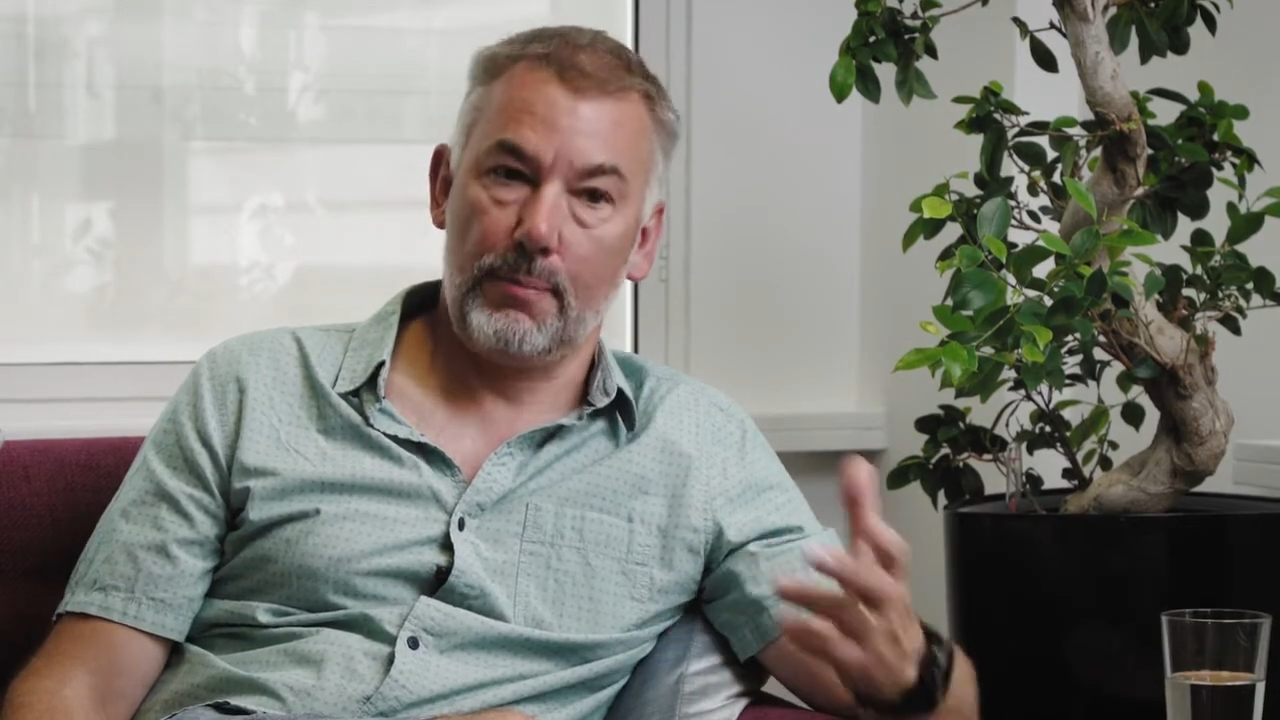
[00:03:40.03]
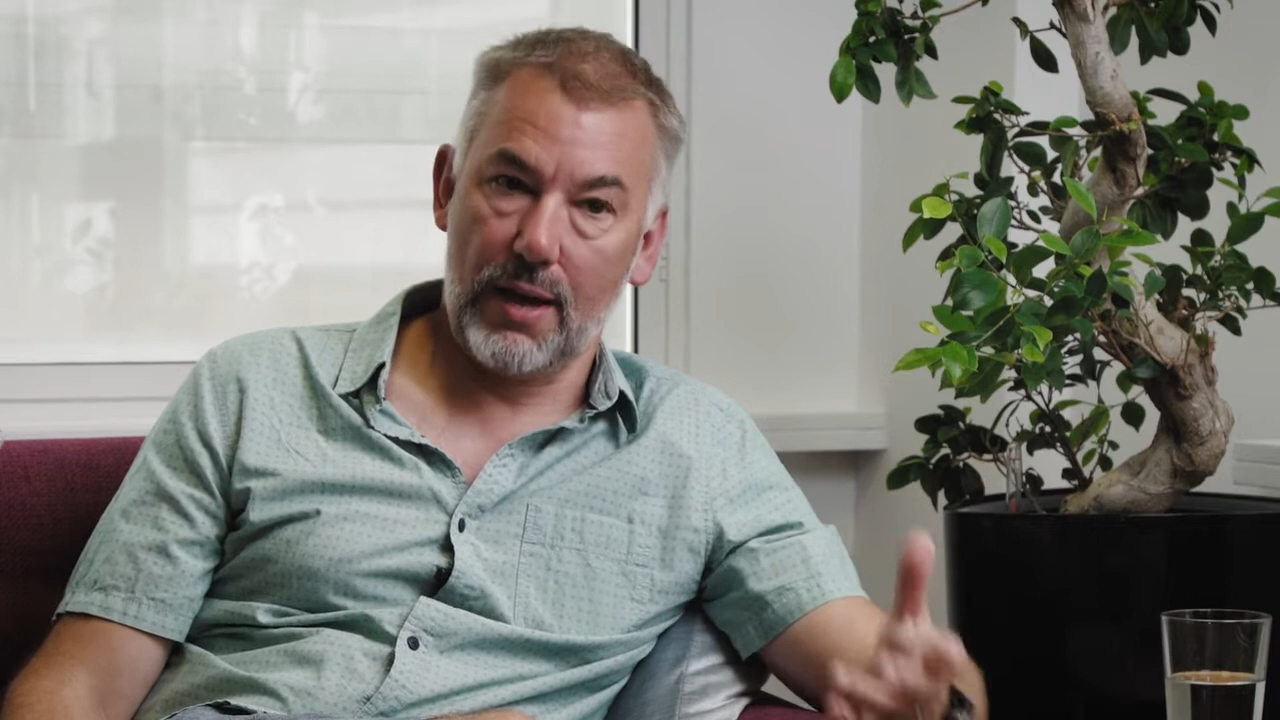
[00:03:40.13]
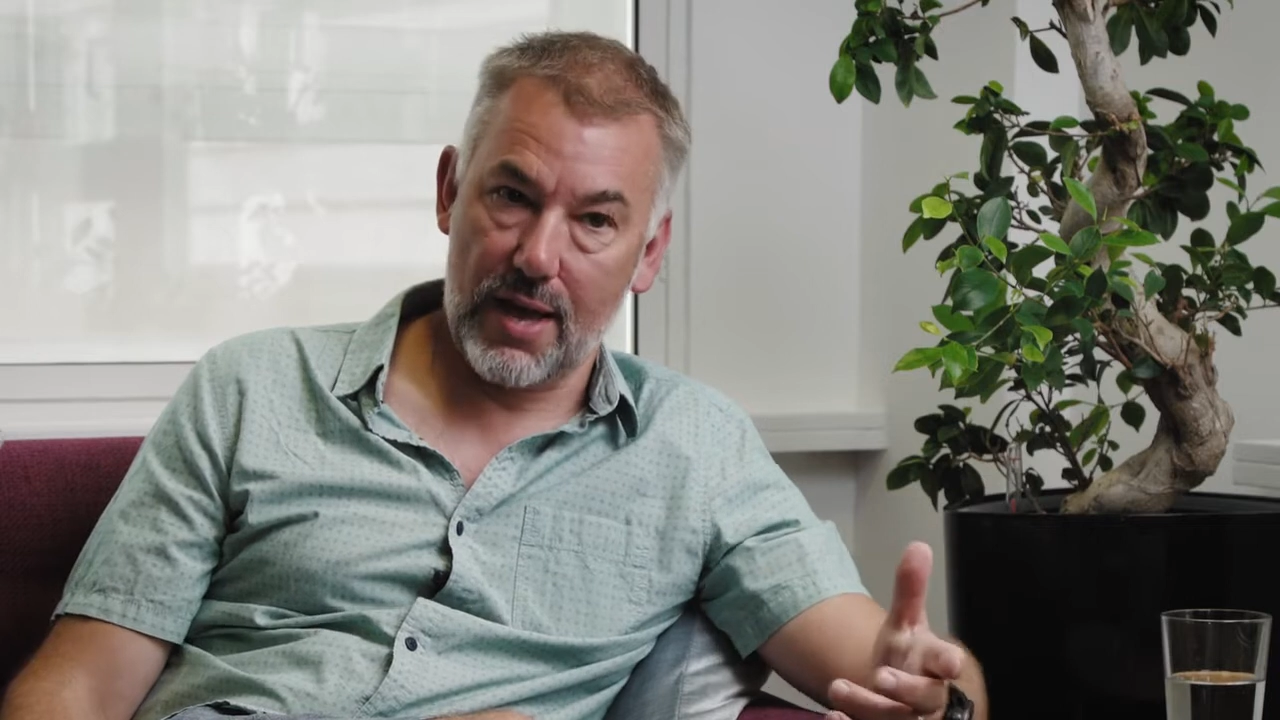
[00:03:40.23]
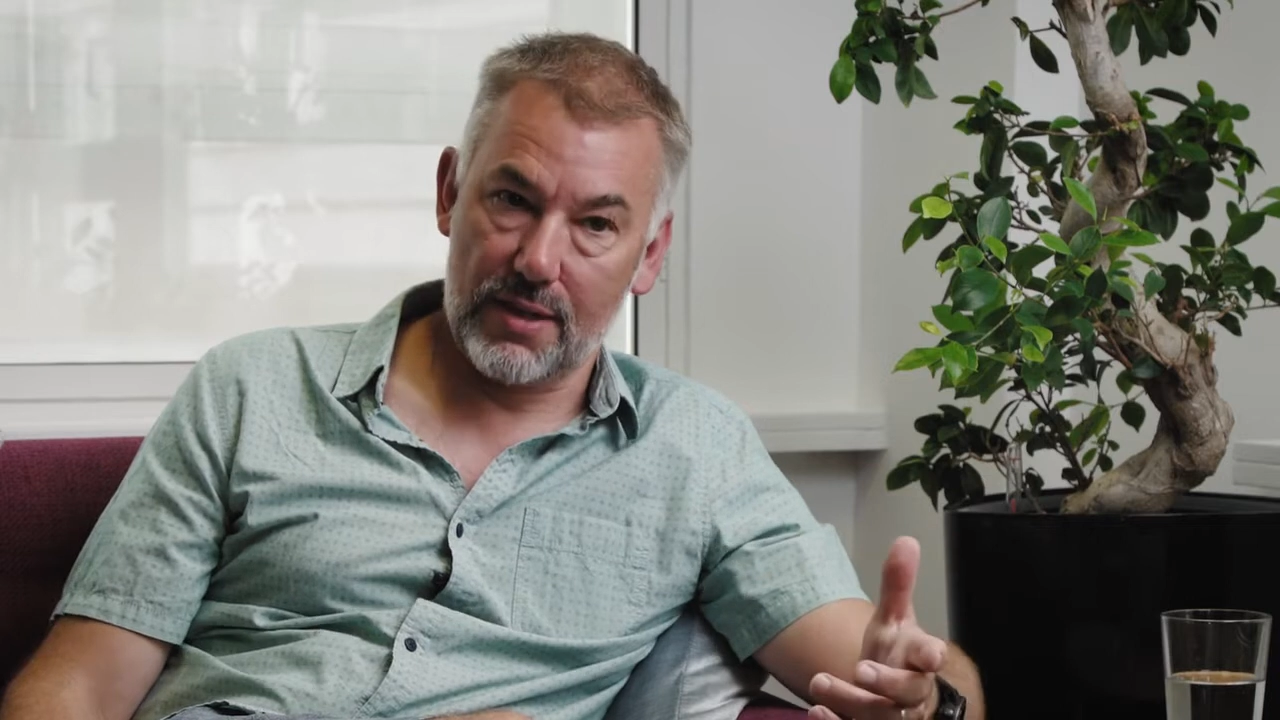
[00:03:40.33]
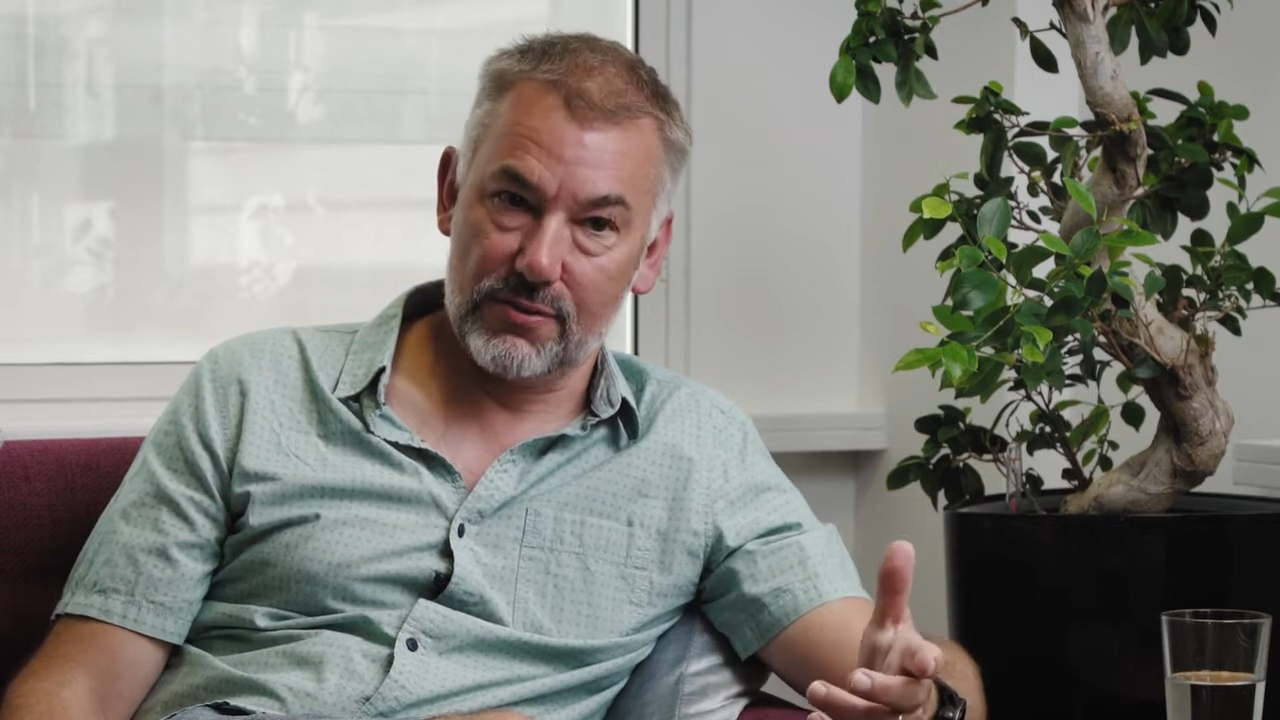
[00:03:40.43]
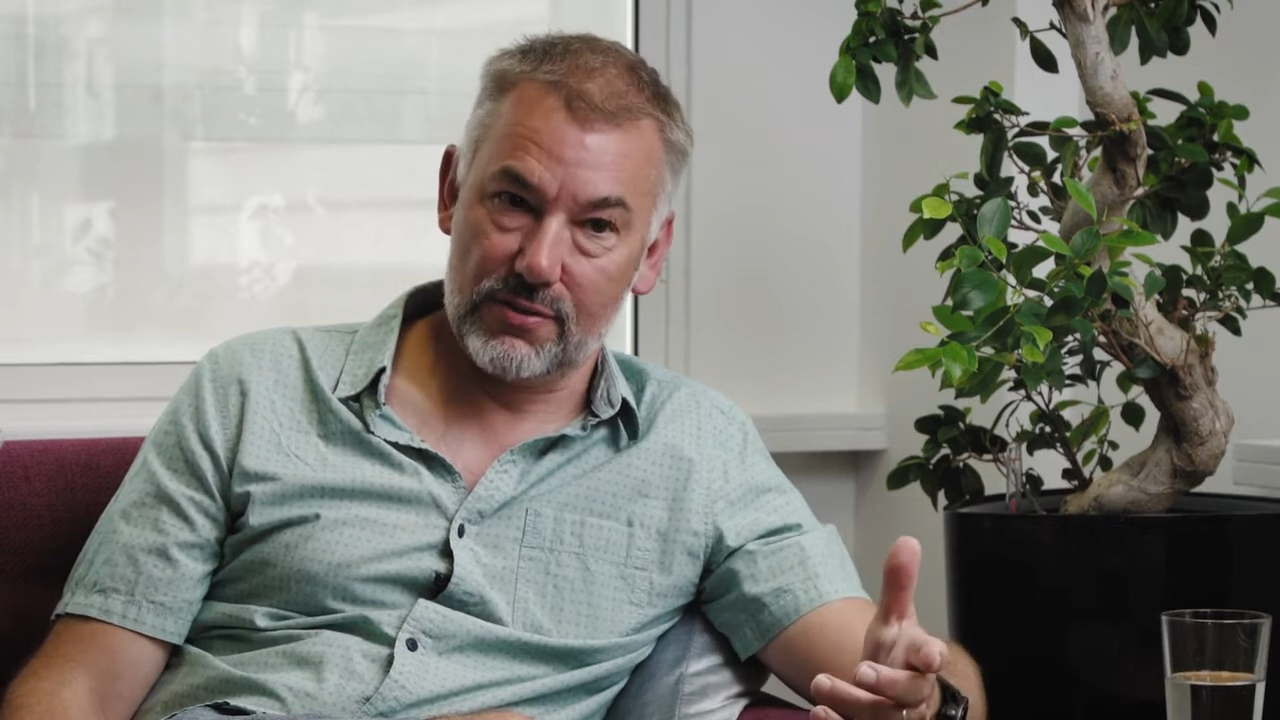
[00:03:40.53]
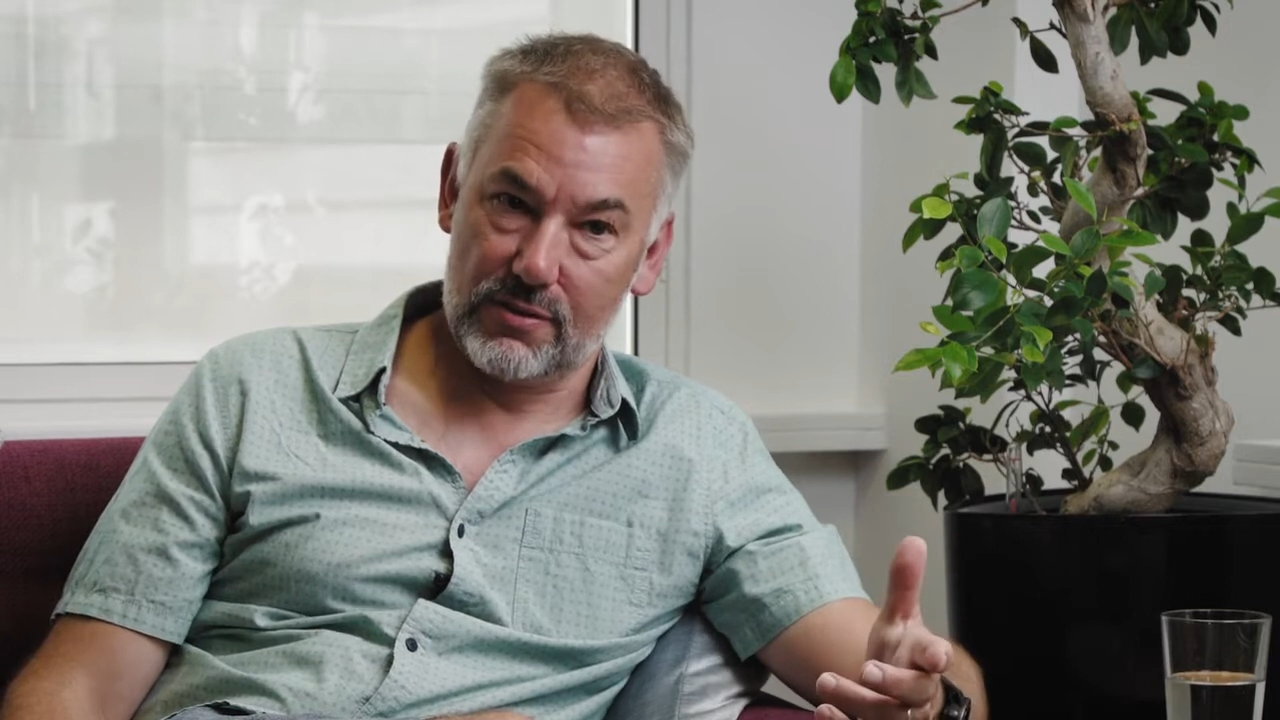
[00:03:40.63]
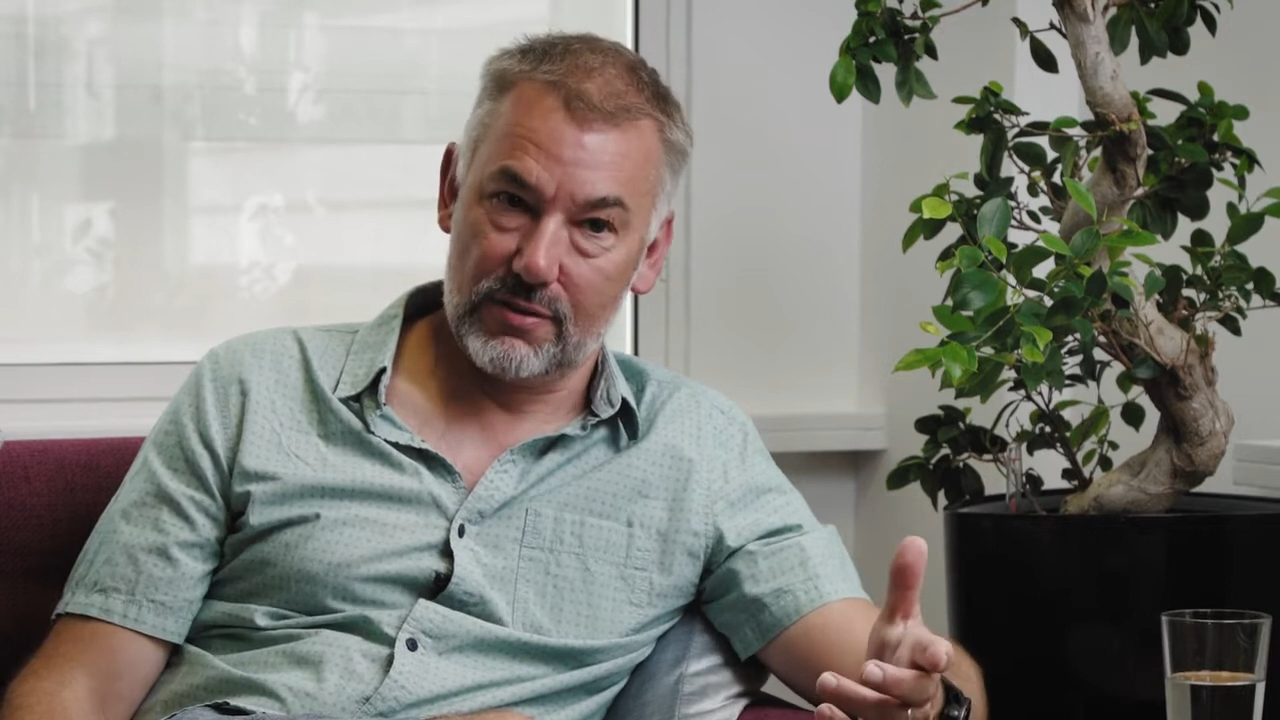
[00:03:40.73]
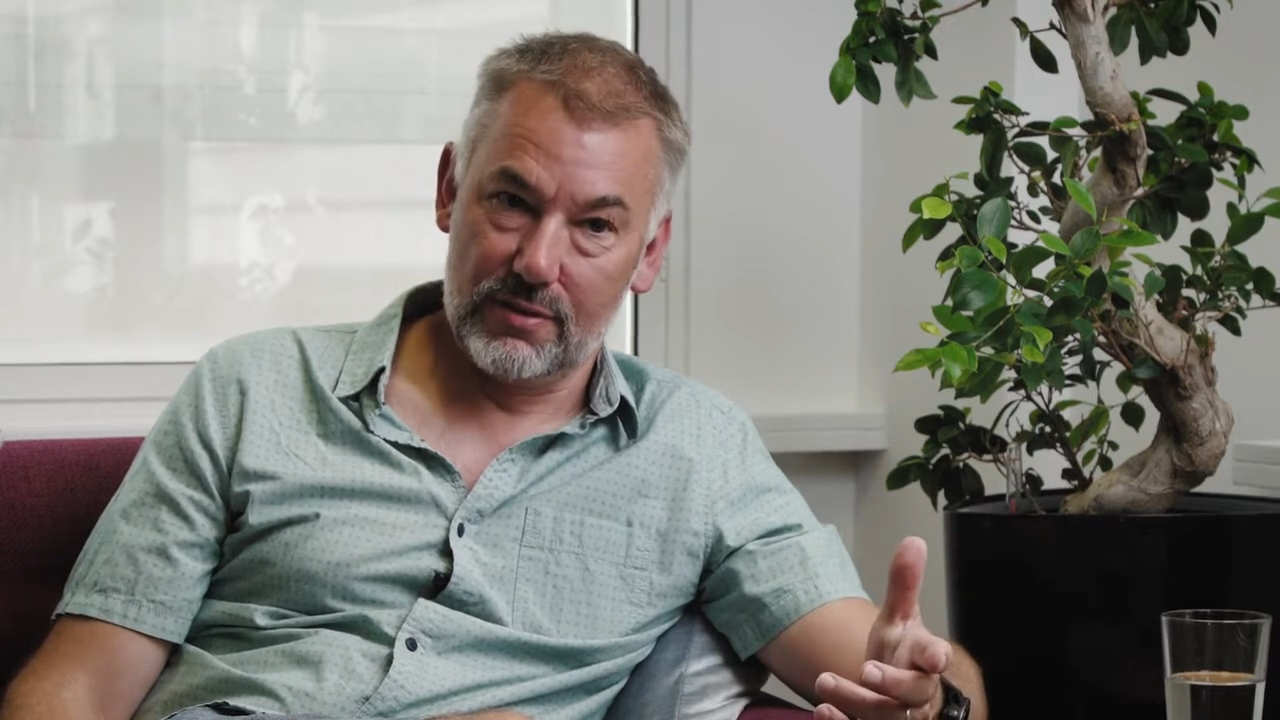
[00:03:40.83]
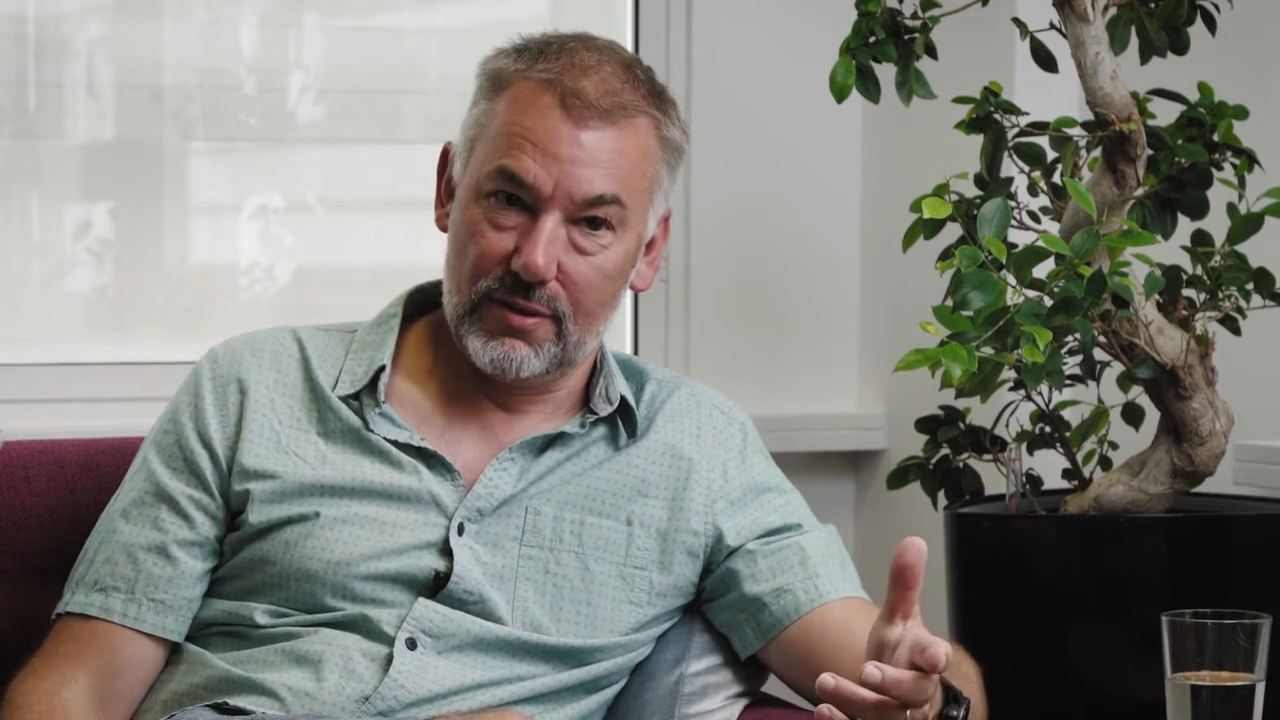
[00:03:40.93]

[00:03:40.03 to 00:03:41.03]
plans,